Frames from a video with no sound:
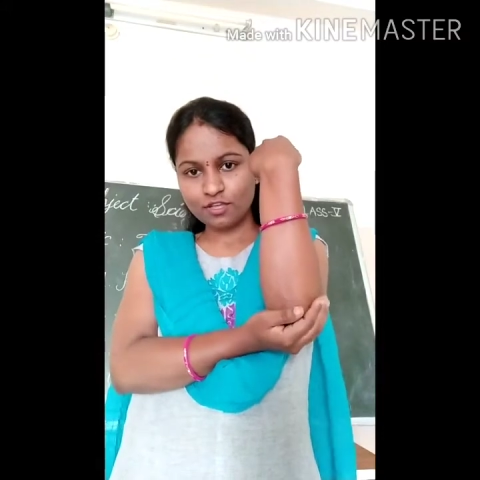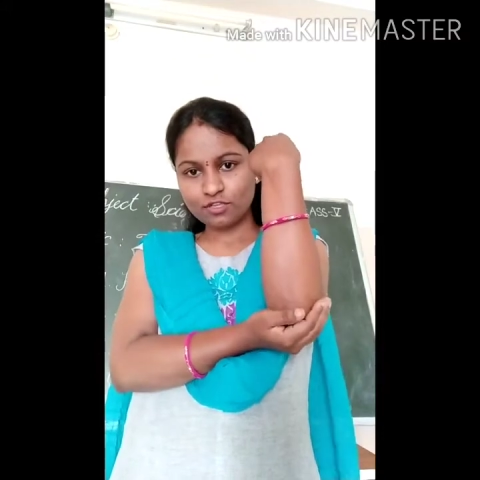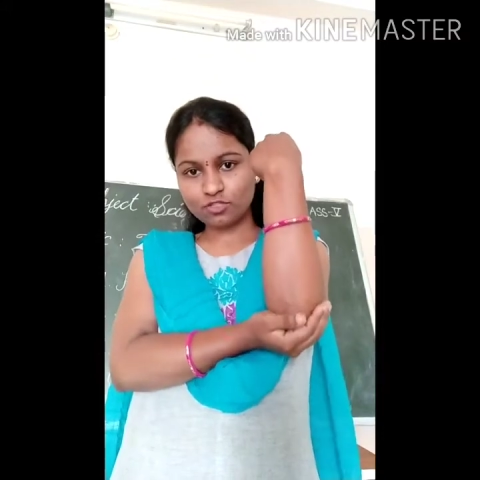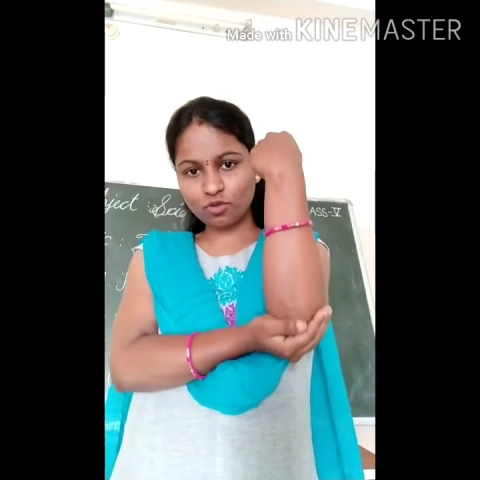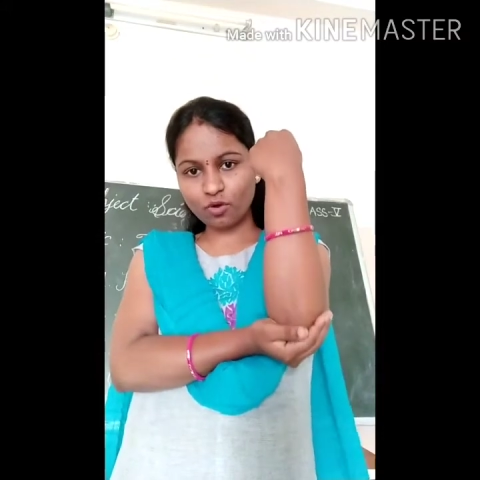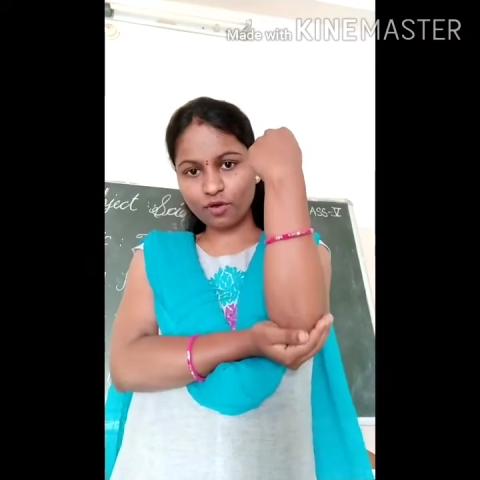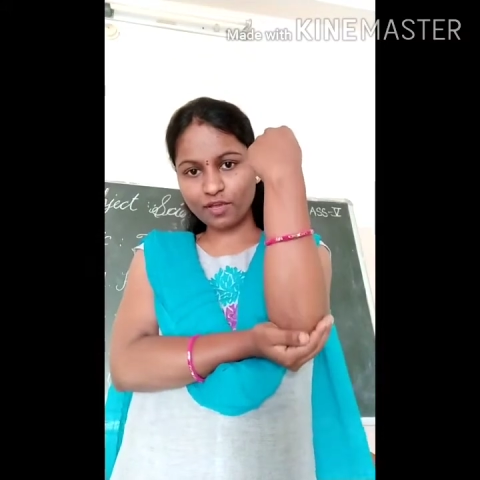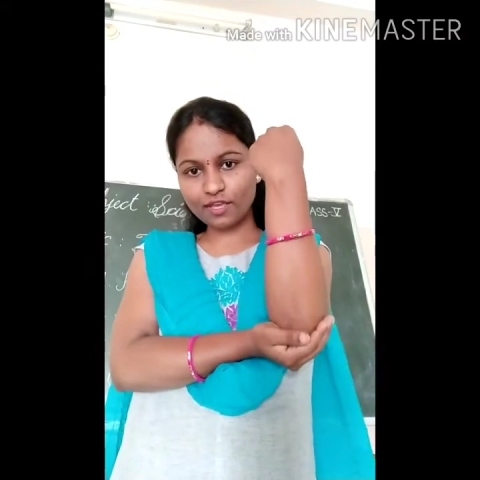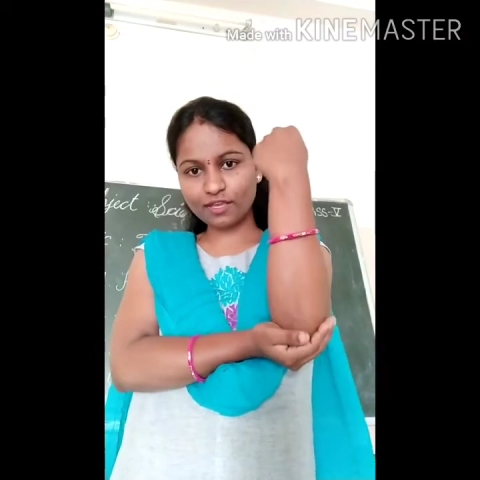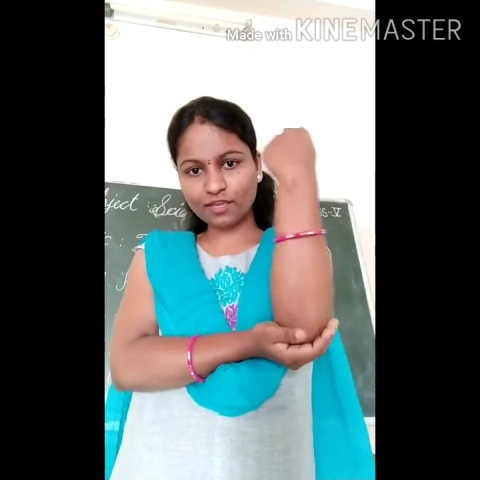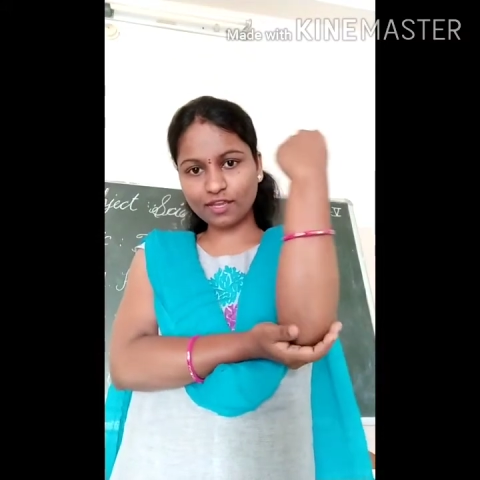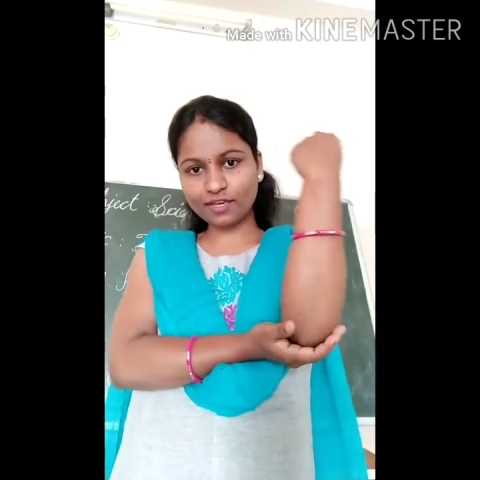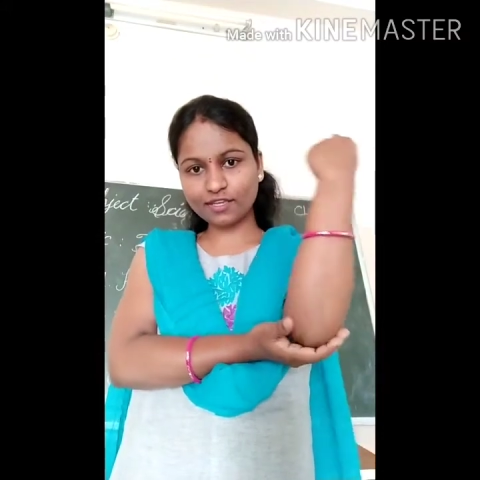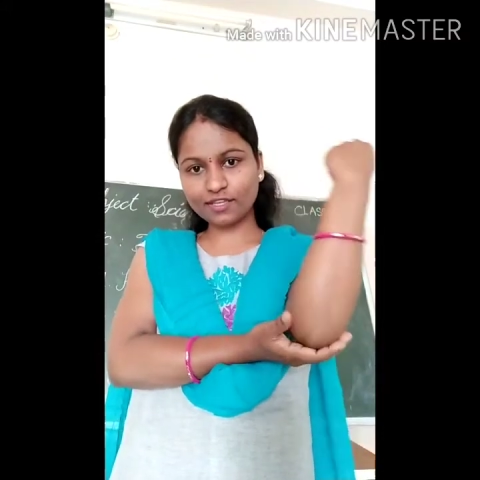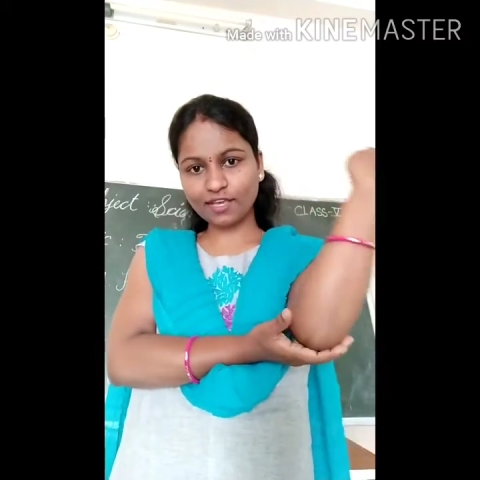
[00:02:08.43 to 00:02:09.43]
so
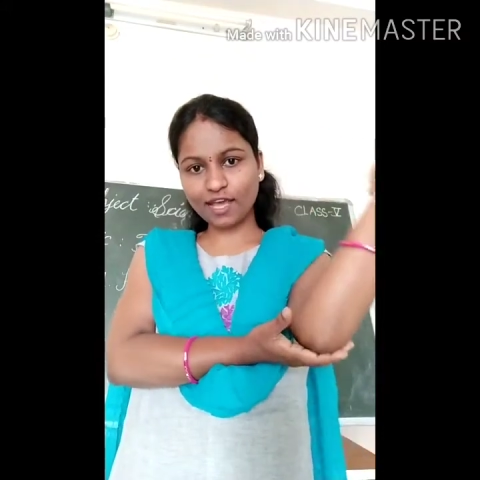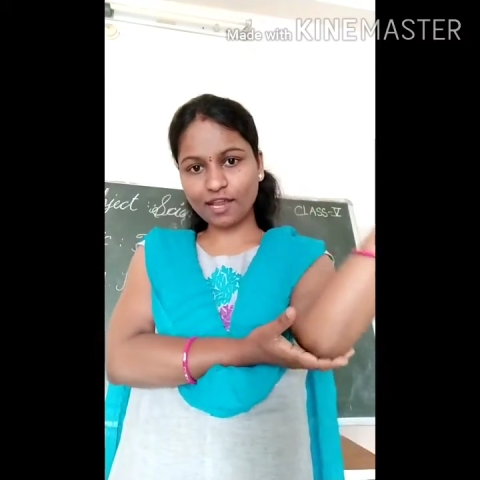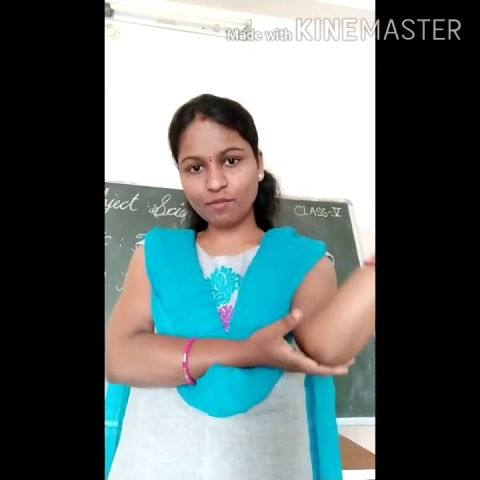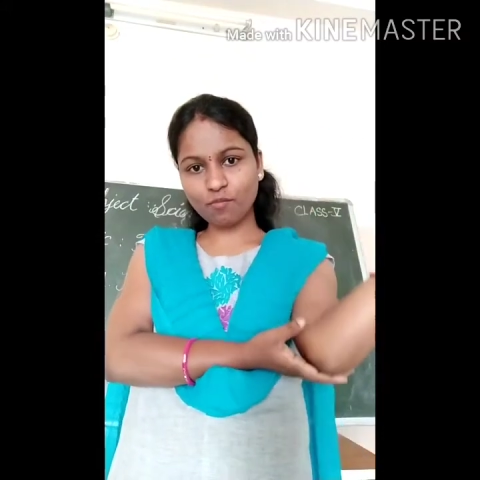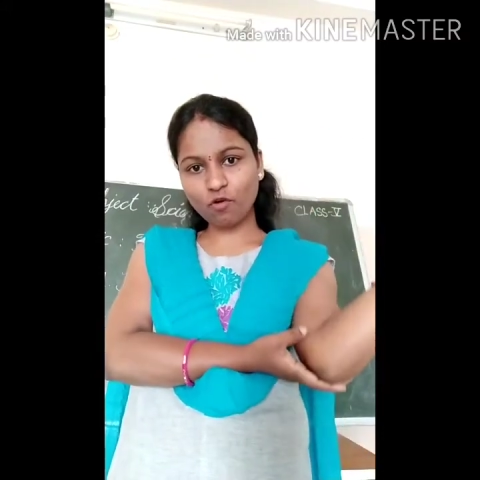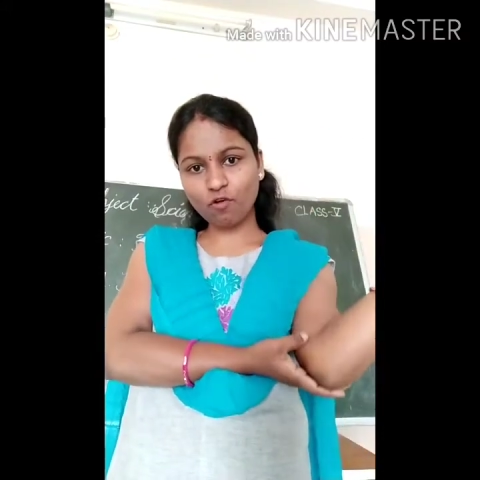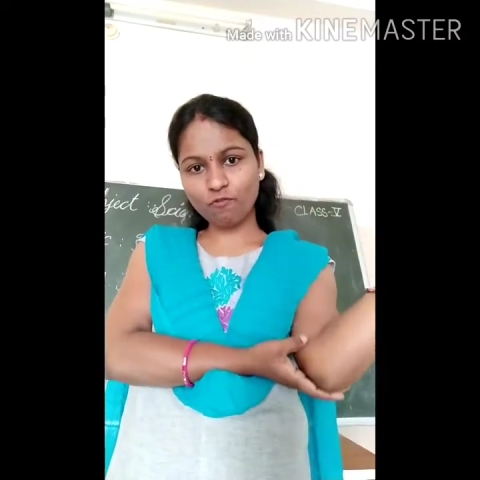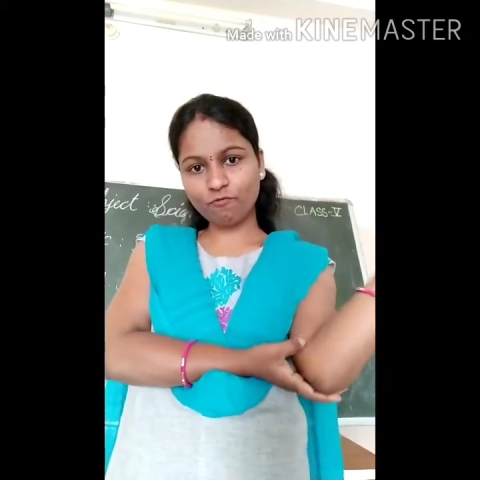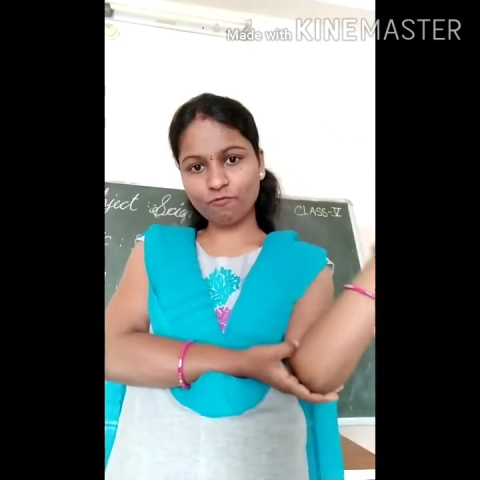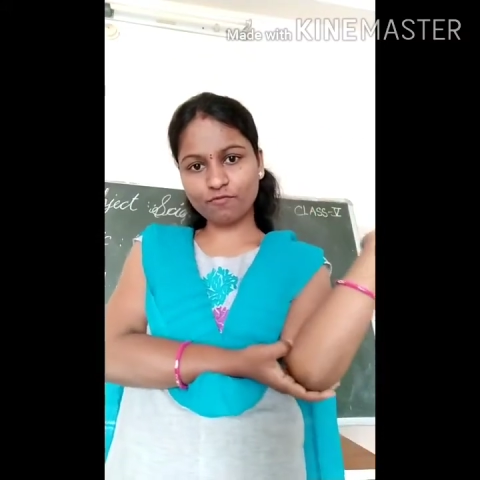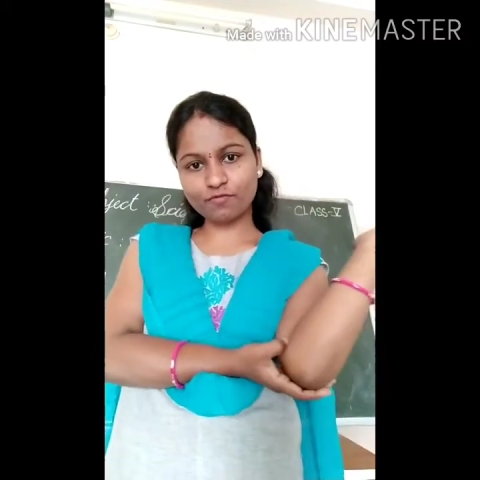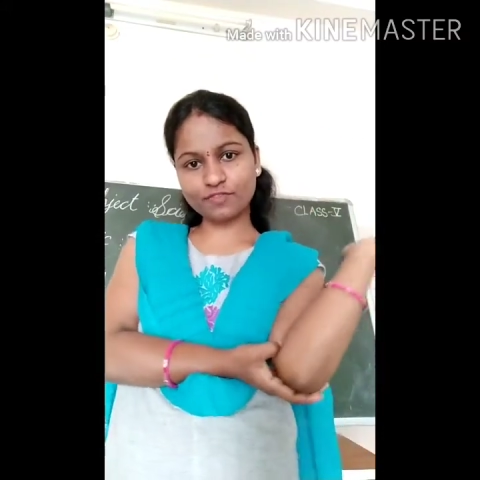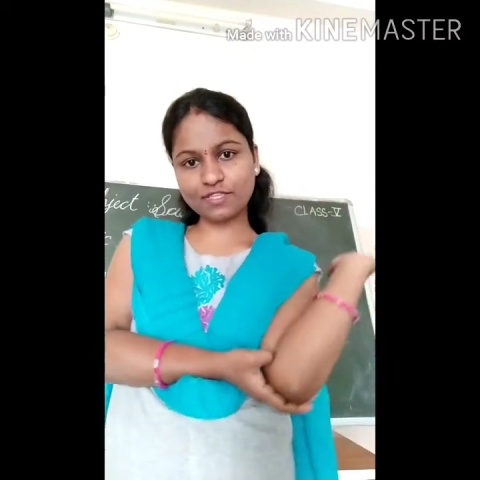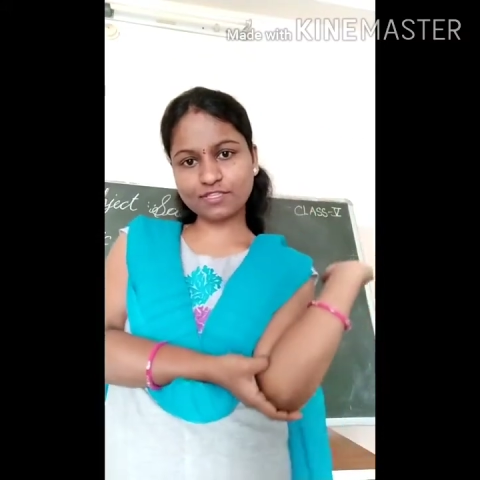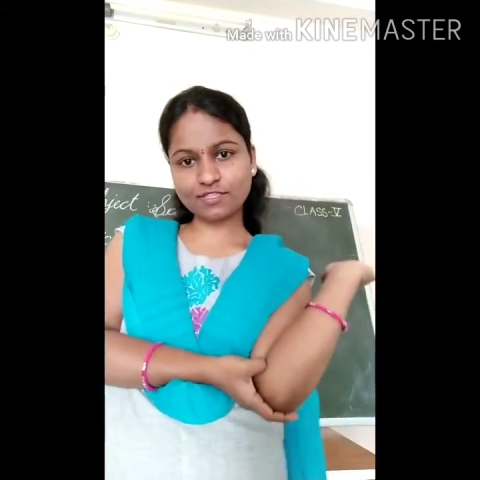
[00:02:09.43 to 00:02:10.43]
it can move
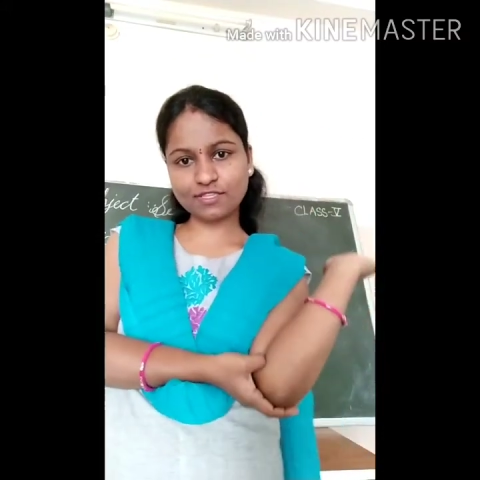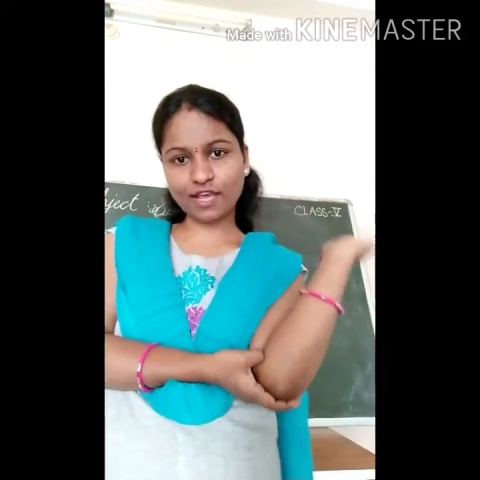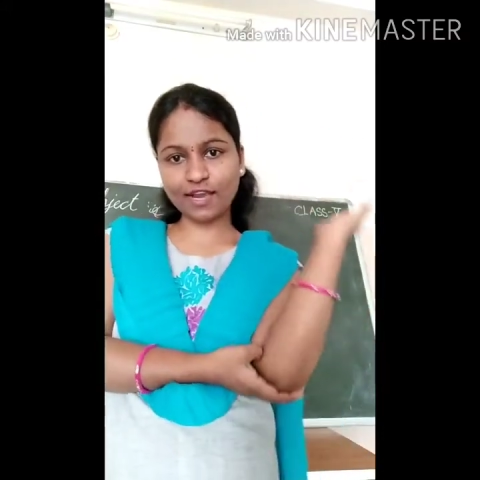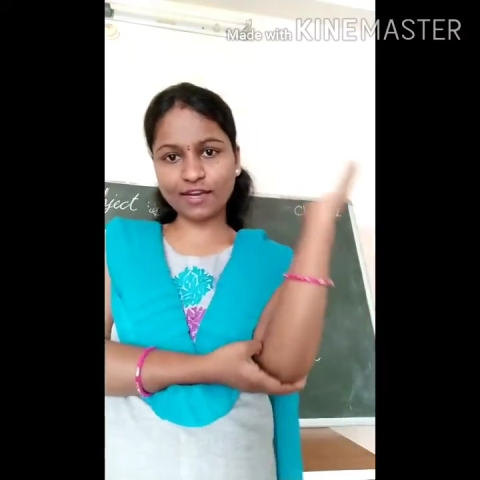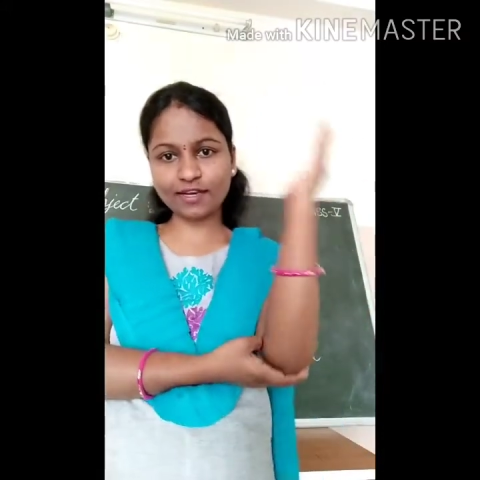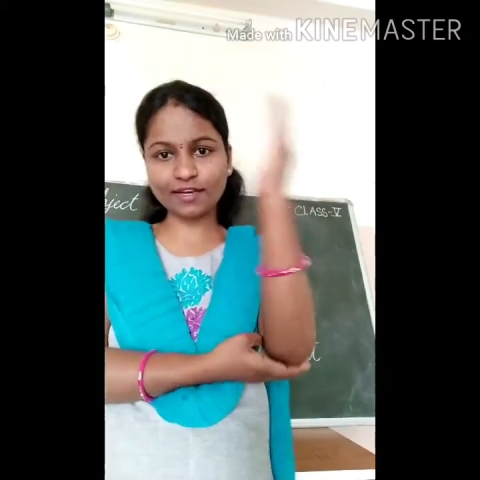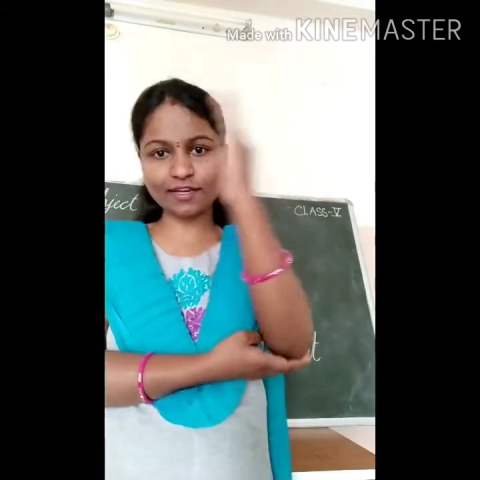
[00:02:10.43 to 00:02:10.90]
this side,